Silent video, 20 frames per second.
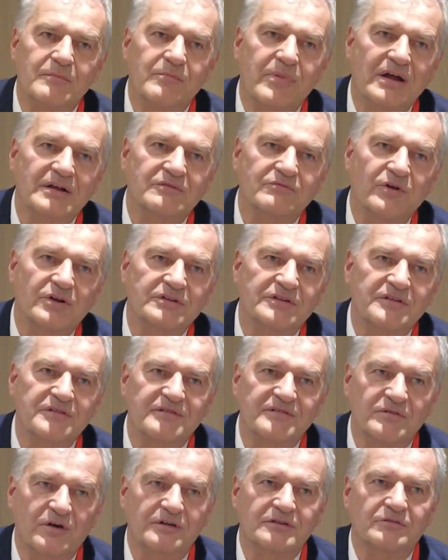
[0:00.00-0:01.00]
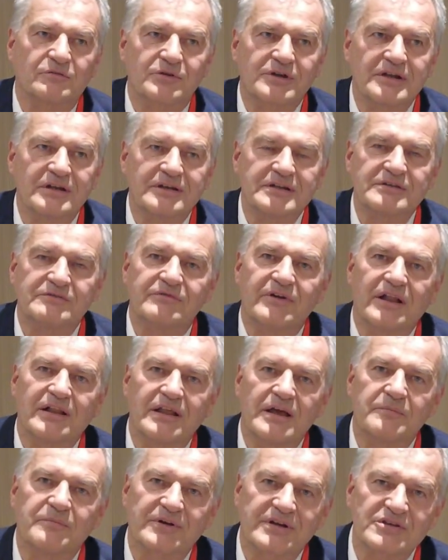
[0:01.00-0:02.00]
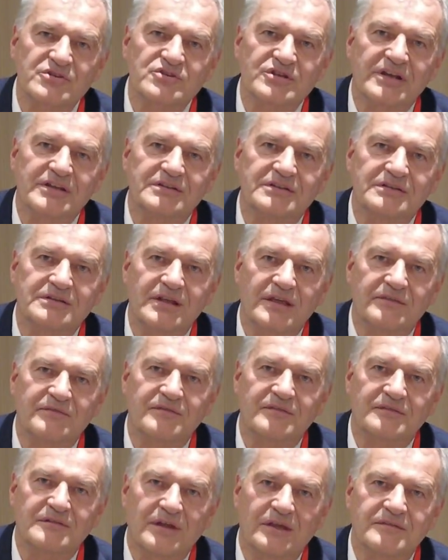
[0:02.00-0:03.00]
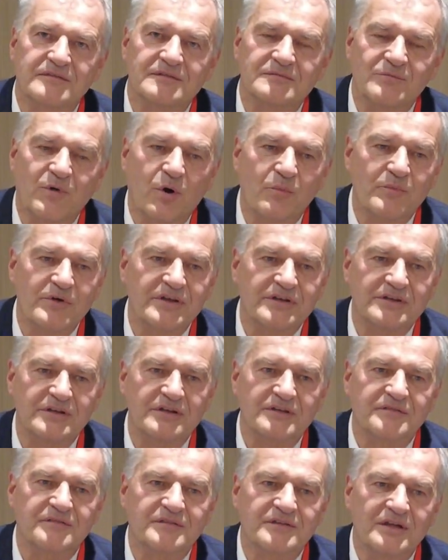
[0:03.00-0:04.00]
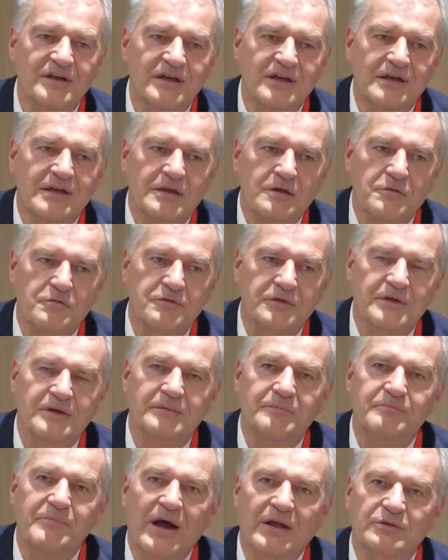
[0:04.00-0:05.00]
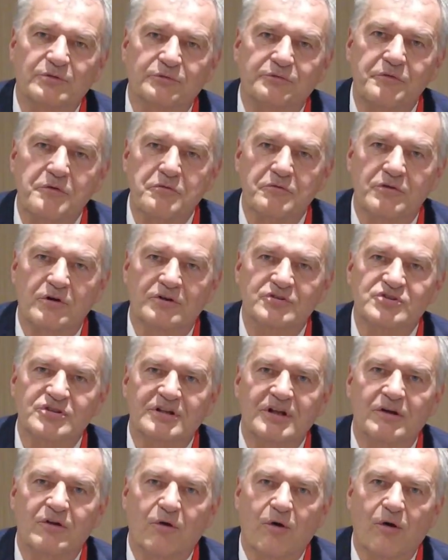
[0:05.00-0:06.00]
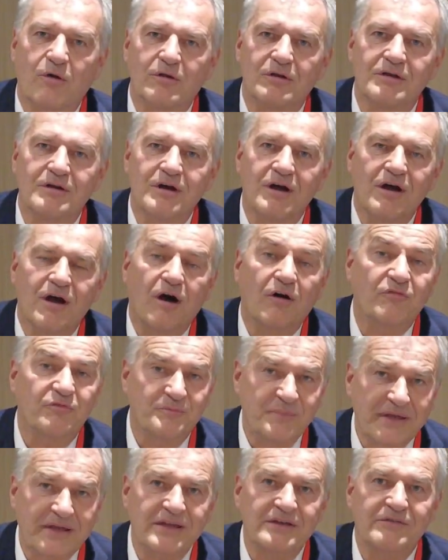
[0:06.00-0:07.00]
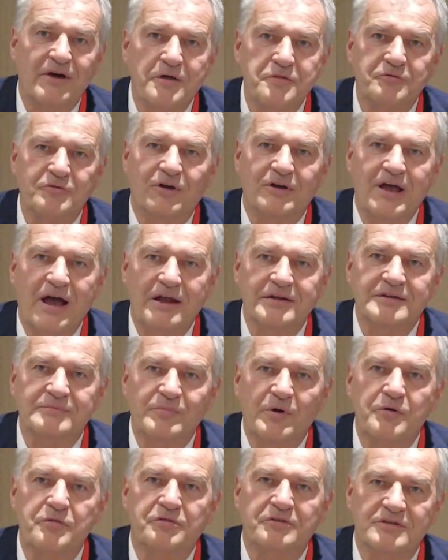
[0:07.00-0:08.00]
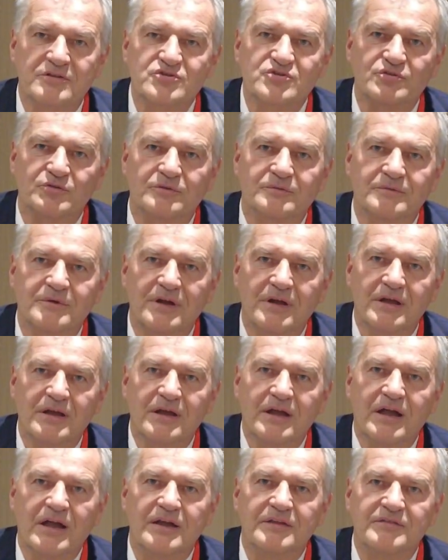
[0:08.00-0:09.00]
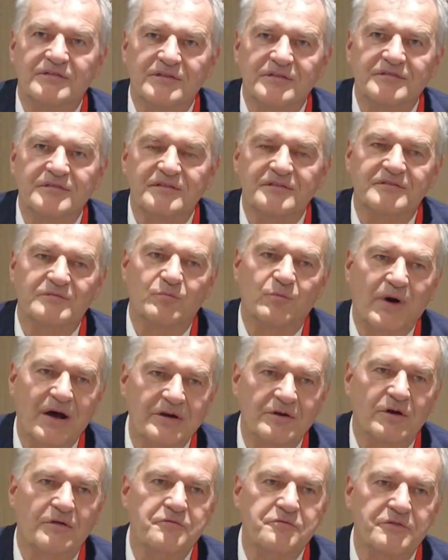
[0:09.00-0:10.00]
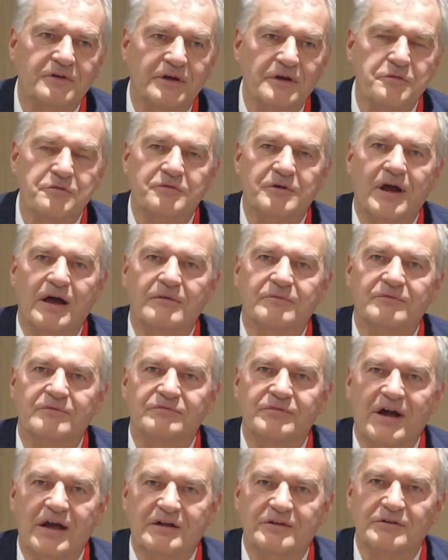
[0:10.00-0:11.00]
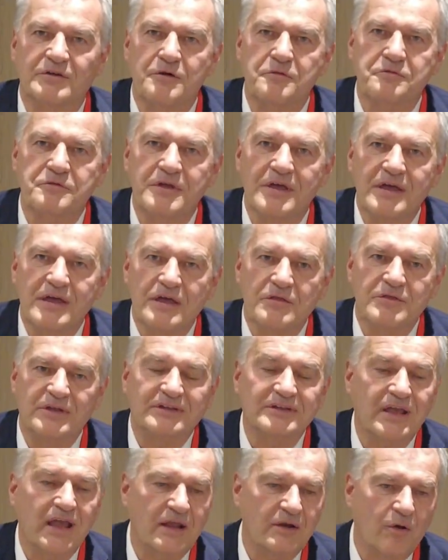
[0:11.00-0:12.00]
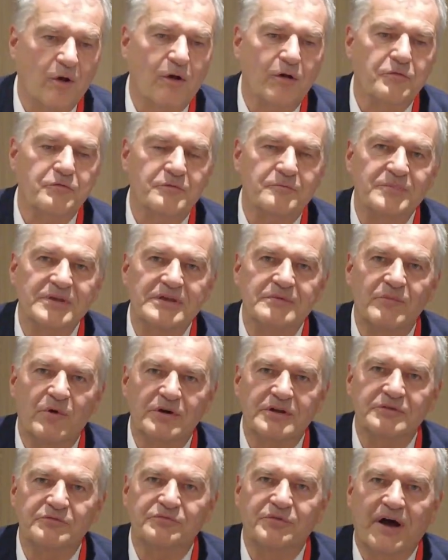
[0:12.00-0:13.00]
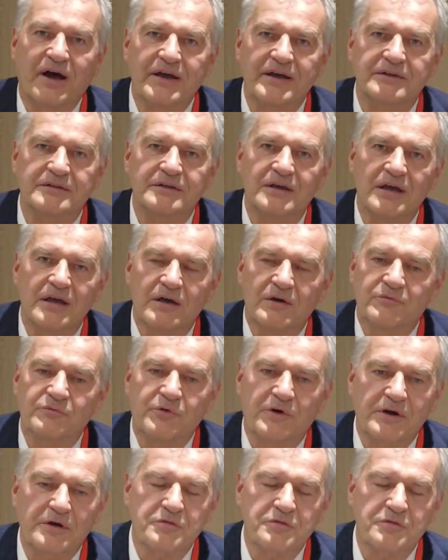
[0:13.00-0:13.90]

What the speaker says: But what is not really well appreciated at the moment is the pathophysiological role of perivascular adipose tissue. And this is one of the risk factors that can also be modified, for